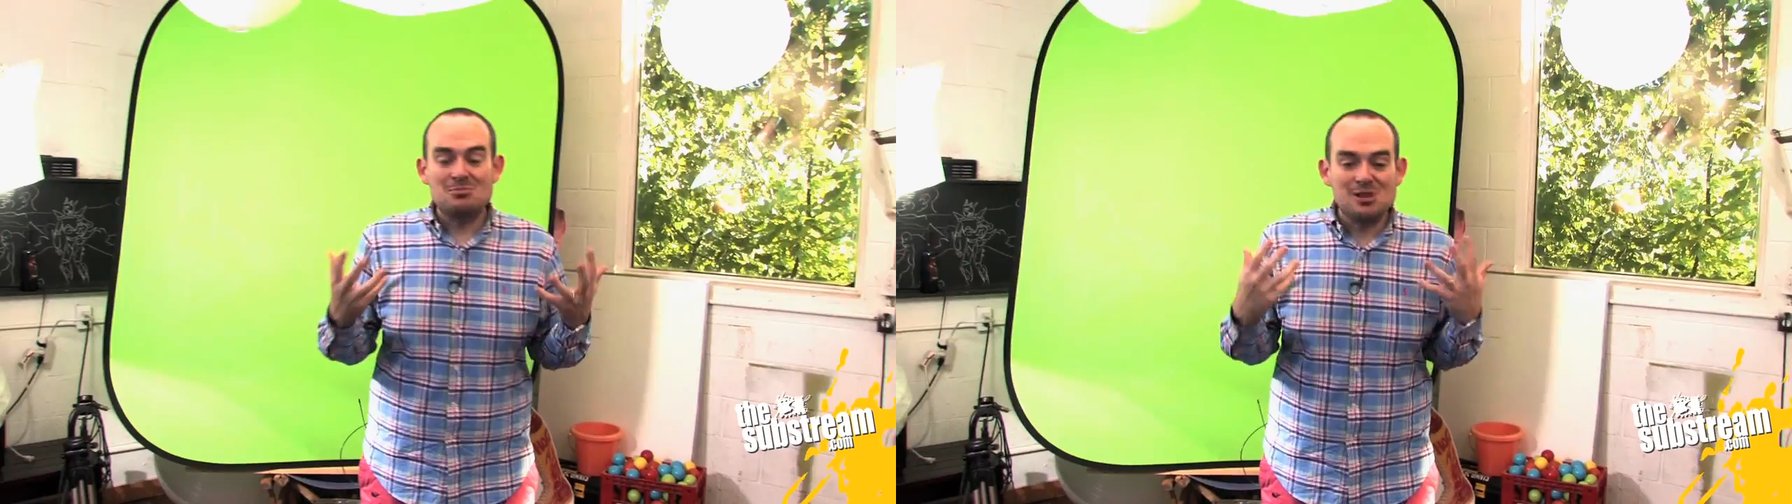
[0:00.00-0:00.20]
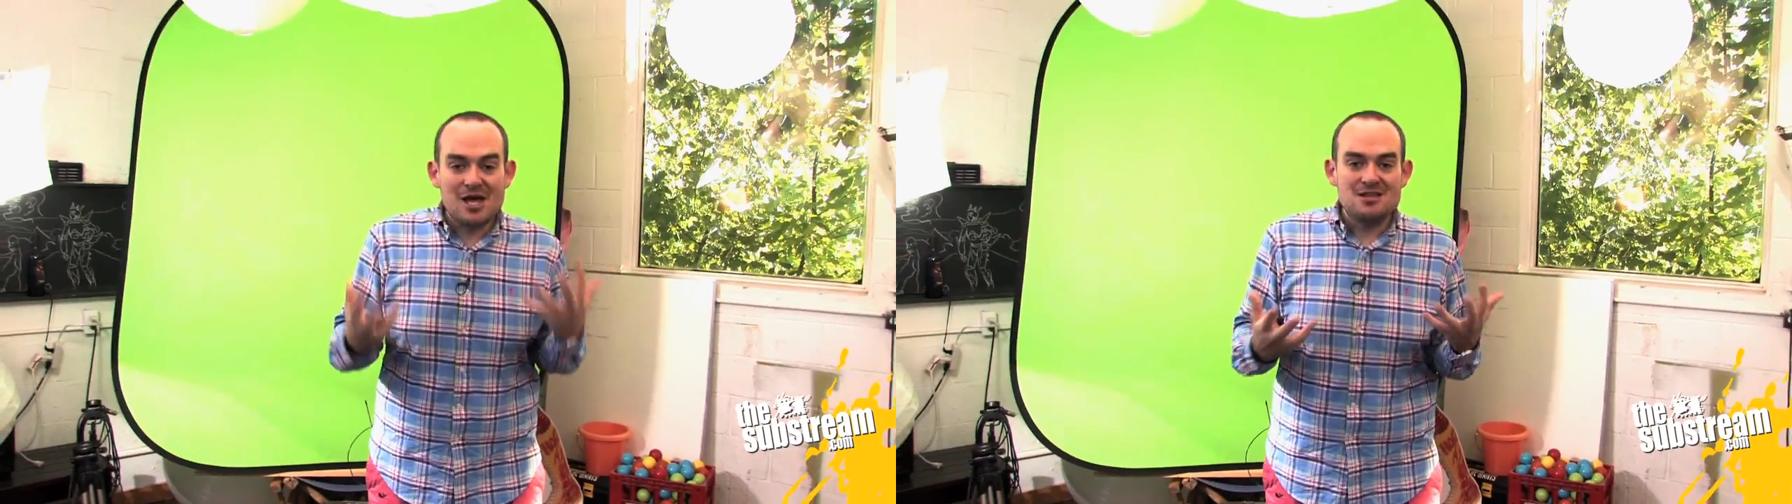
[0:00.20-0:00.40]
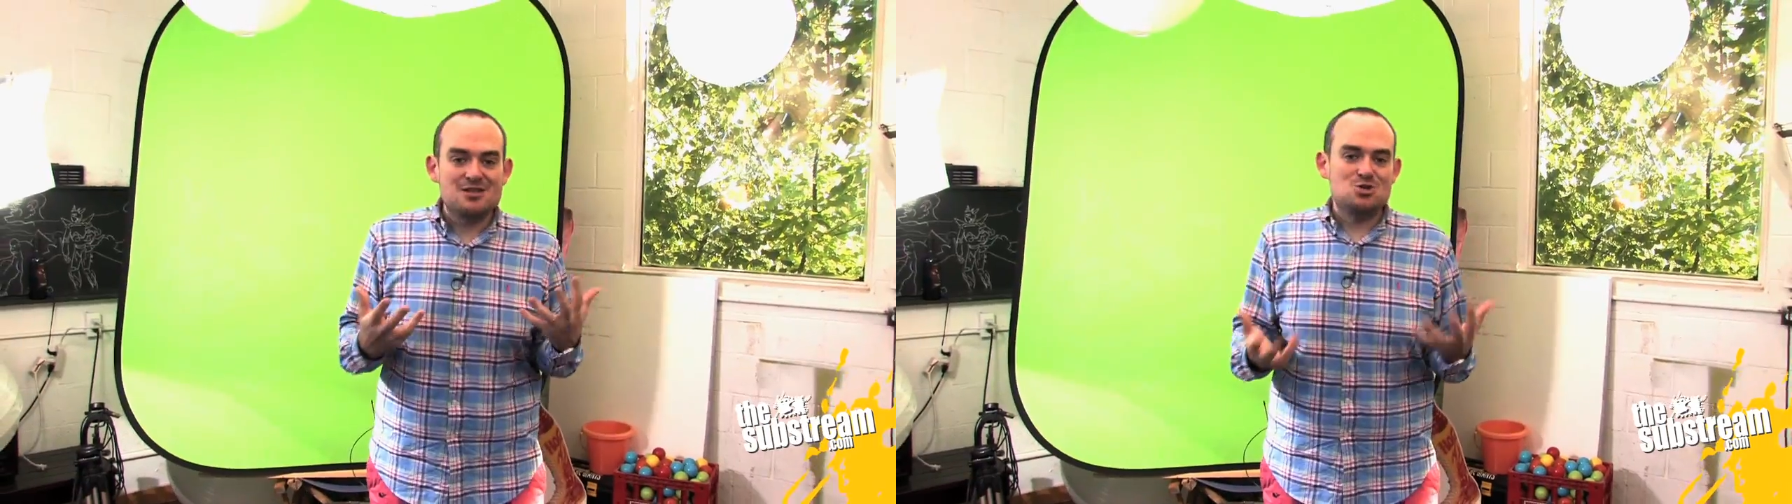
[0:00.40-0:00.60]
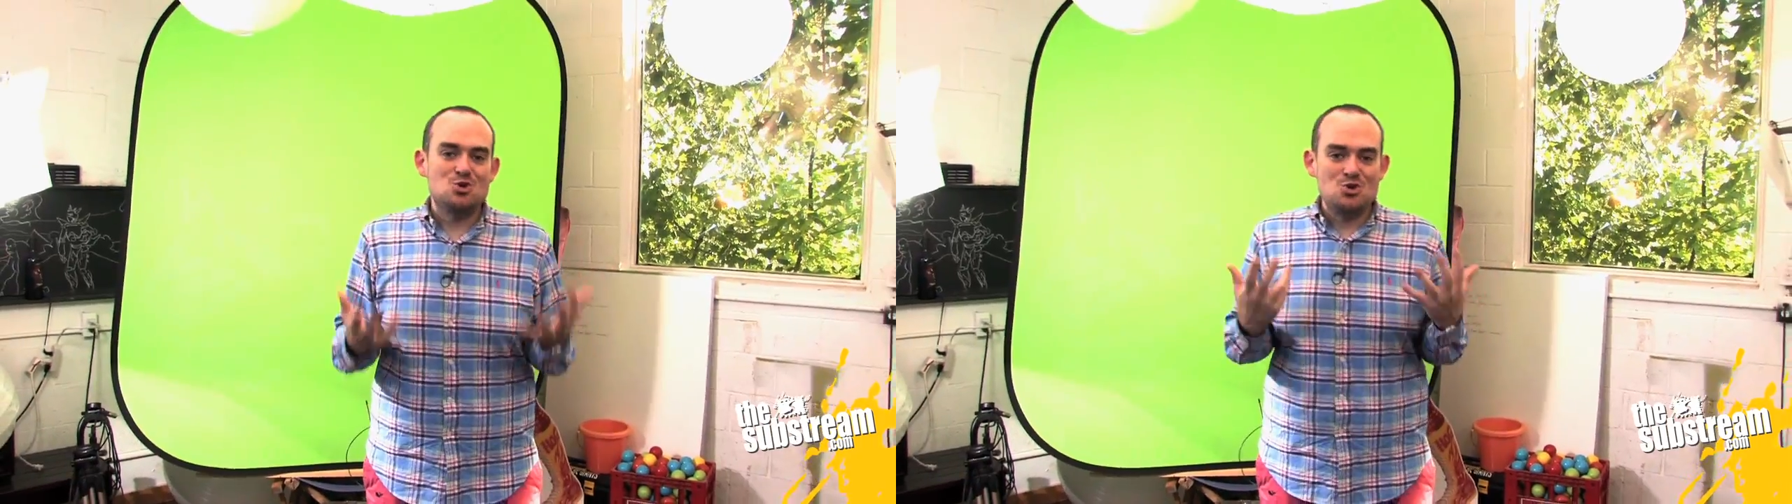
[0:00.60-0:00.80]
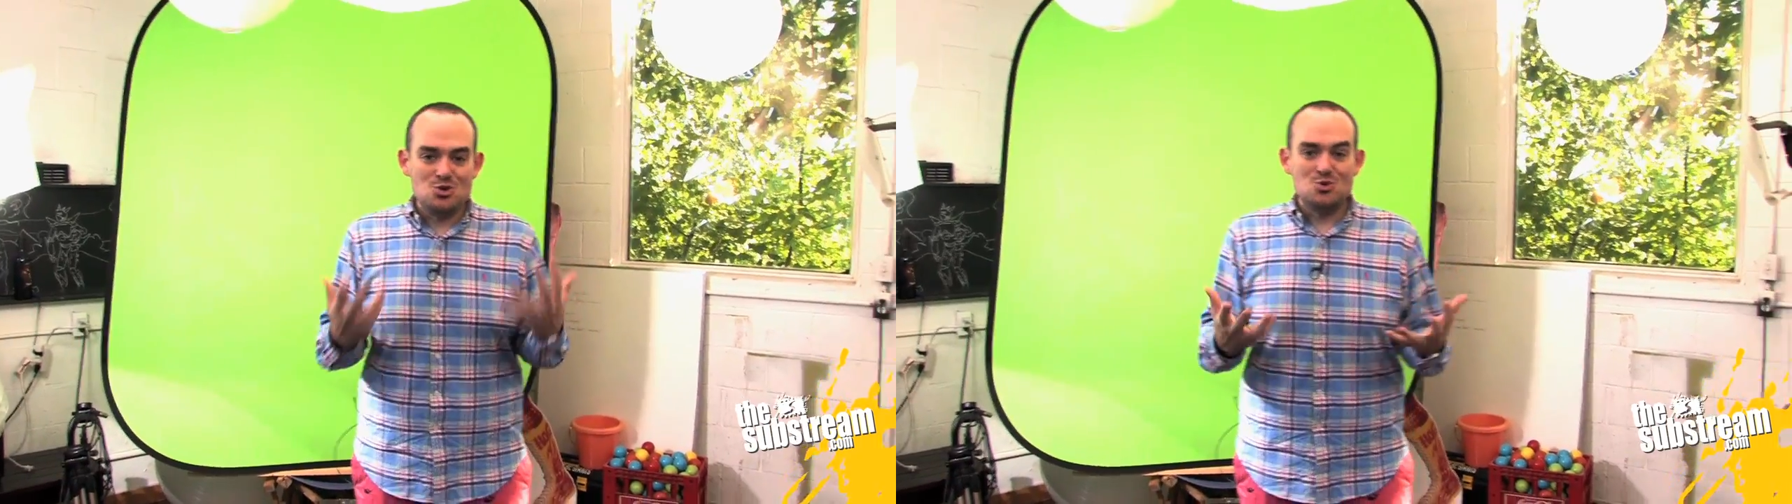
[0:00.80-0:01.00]
light that
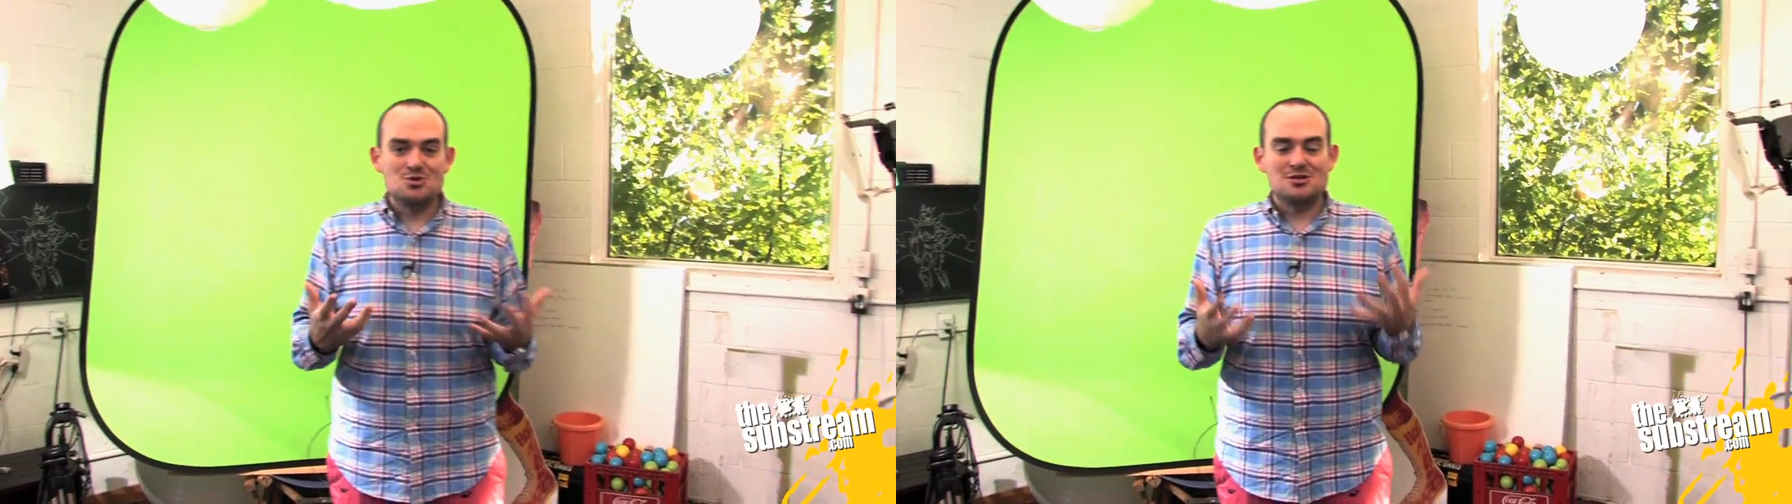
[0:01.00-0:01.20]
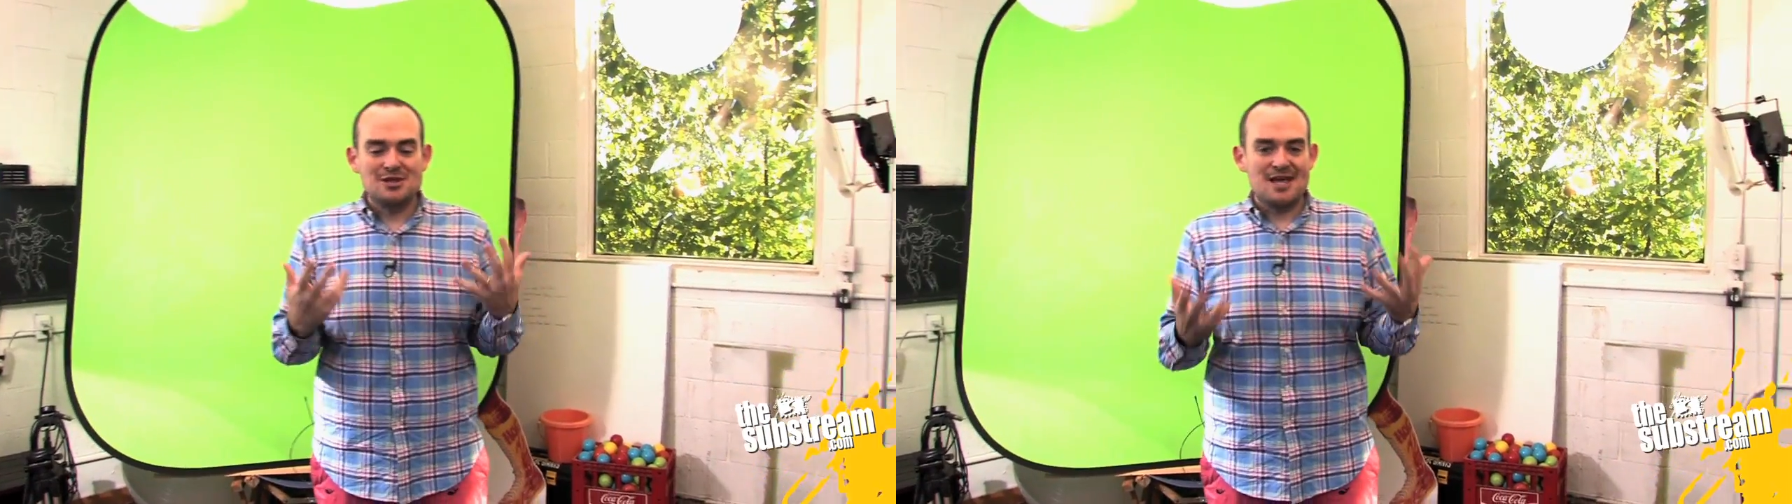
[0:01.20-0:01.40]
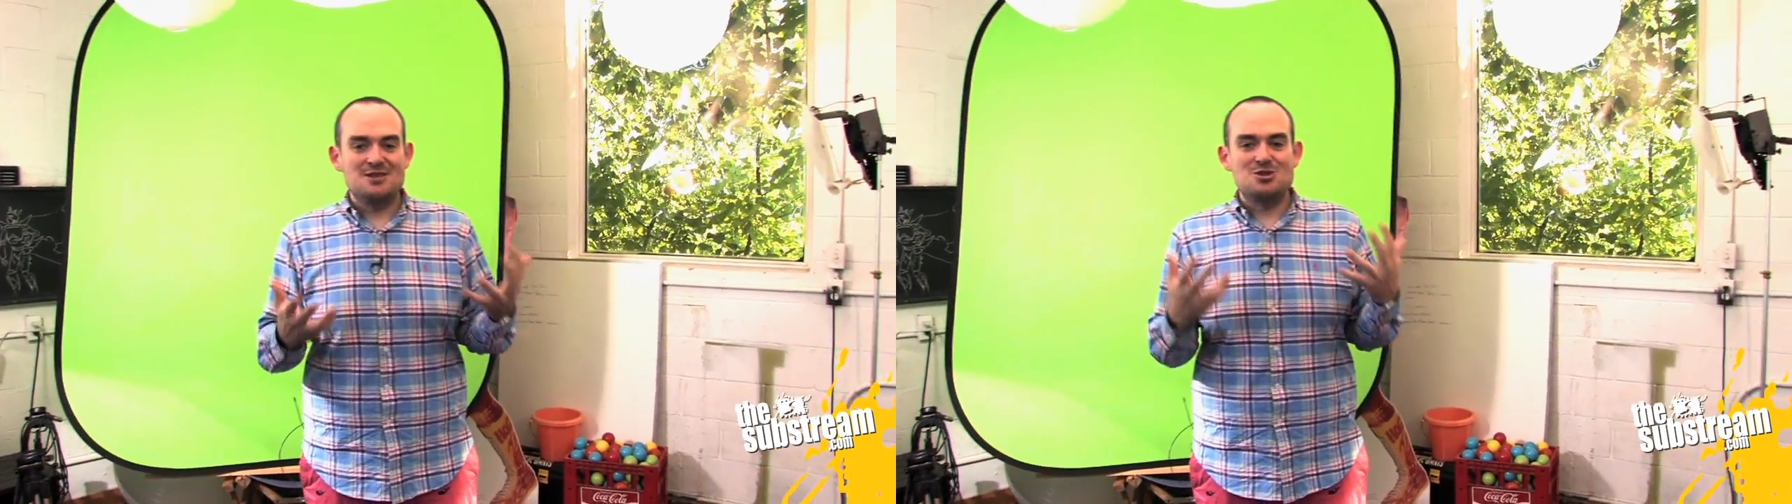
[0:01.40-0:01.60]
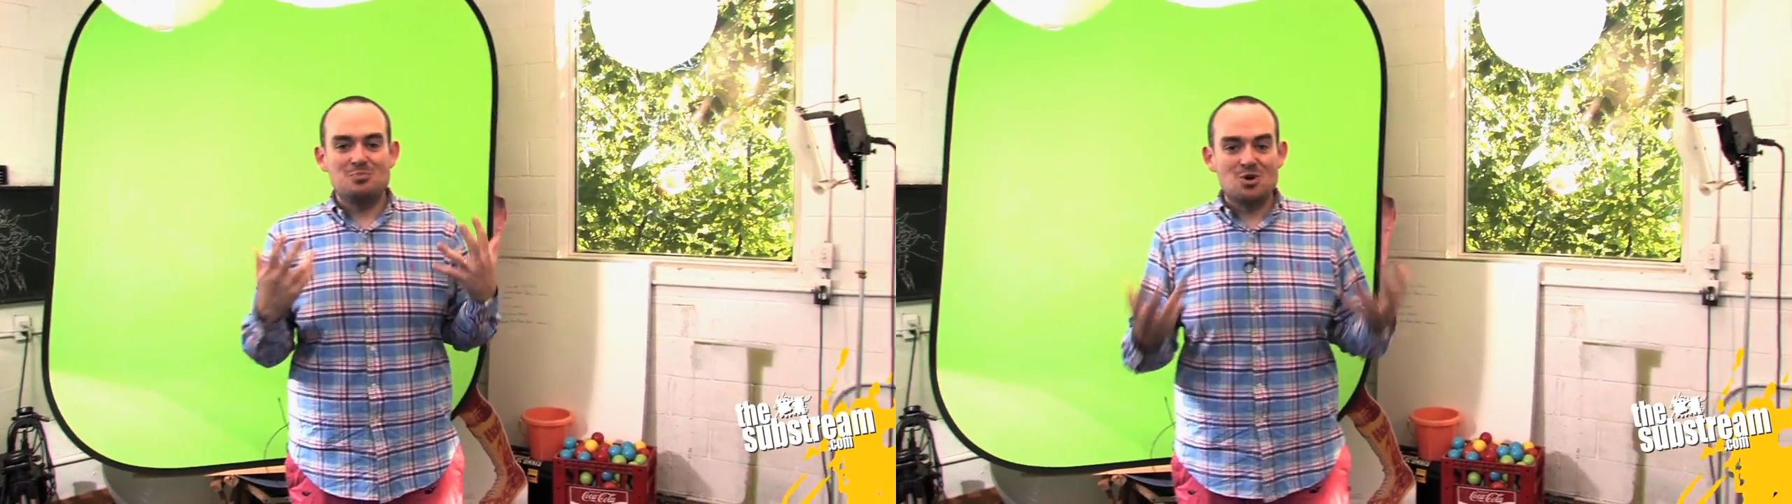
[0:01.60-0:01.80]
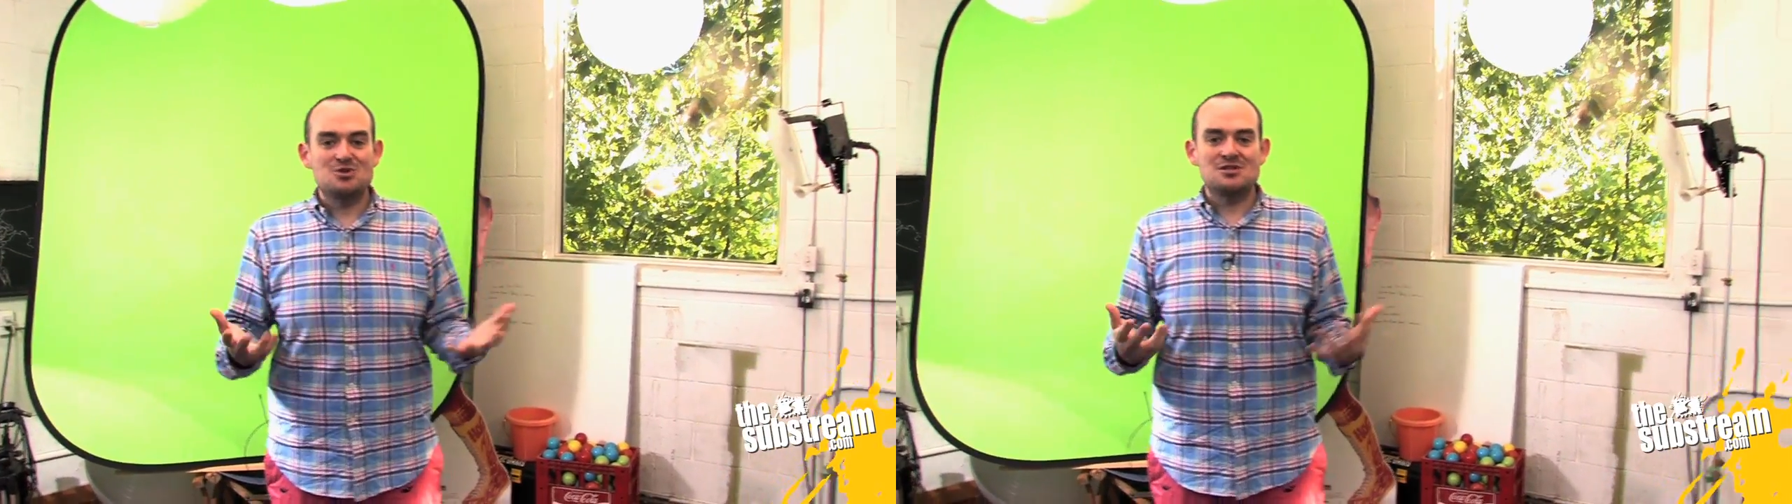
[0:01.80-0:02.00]
you use to light the
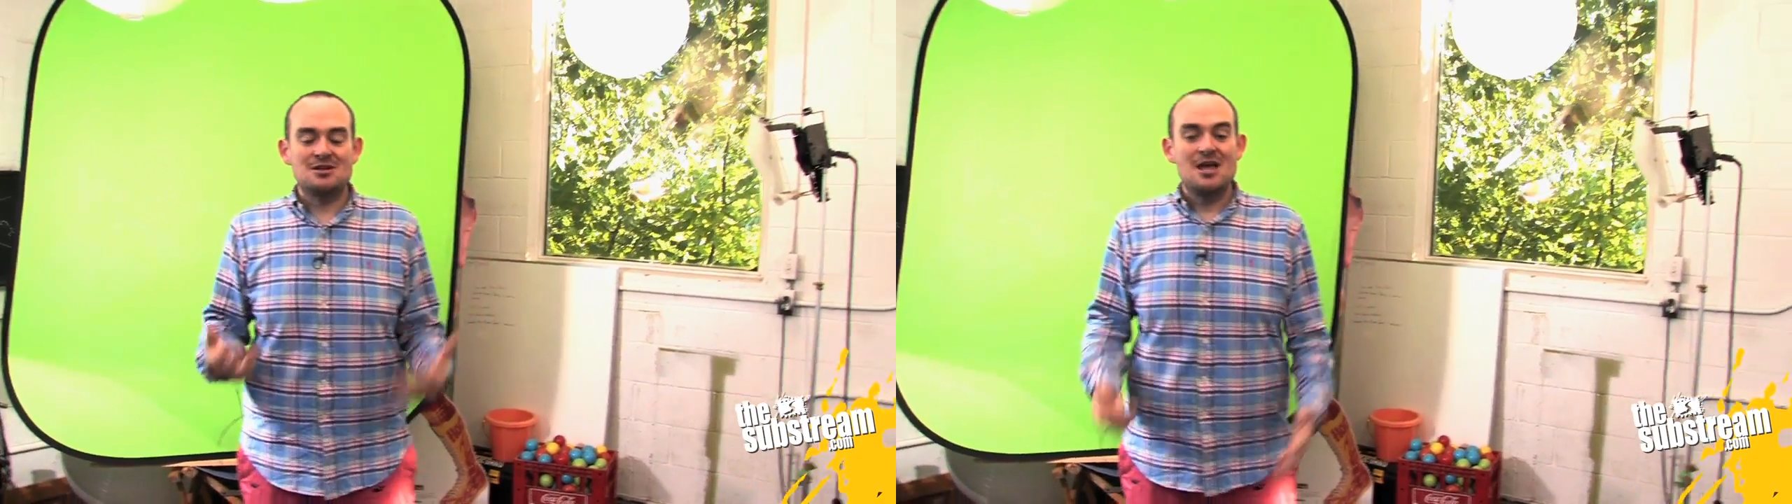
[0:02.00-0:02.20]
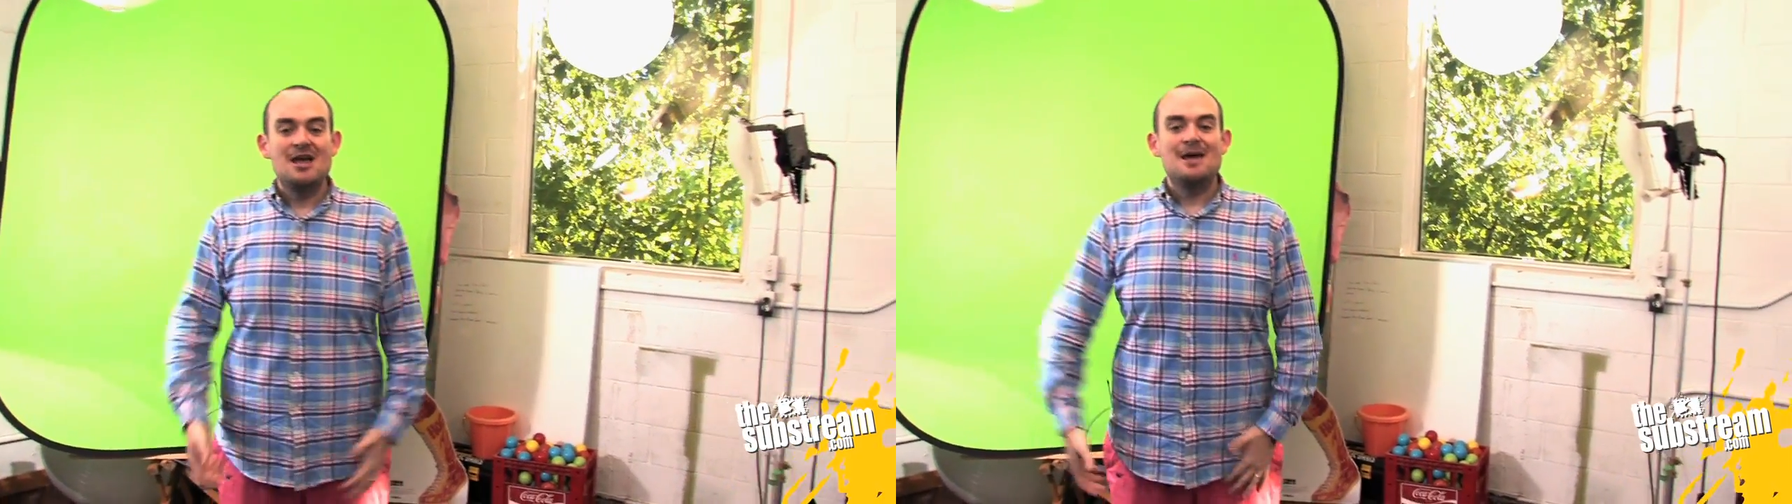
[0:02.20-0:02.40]
person,